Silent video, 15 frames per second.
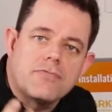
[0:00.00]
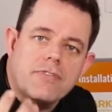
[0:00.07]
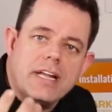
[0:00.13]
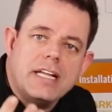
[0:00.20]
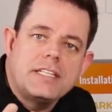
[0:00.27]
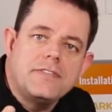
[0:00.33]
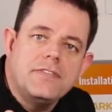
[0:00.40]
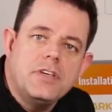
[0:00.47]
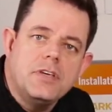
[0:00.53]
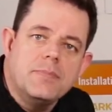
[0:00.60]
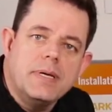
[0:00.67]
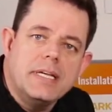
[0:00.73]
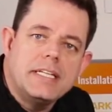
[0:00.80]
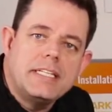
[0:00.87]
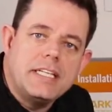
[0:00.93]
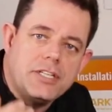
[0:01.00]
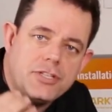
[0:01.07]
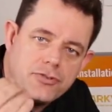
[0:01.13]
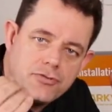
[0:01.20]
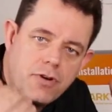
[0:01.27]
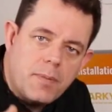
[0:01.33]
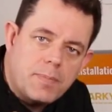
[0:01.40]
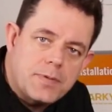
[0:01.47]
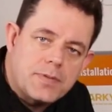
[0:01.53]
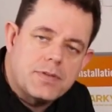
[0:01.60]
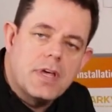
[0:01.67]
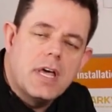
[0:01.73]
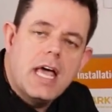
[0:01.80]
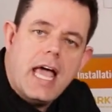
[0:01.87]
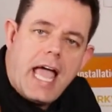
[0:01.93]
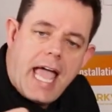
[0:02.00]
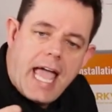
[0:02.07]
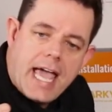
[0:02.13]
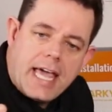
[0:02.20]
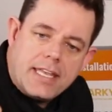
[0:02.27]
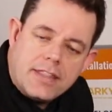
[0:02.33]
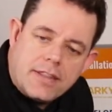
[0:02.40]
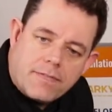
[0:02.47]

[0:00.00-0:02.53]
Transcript: the relative humidity drops and the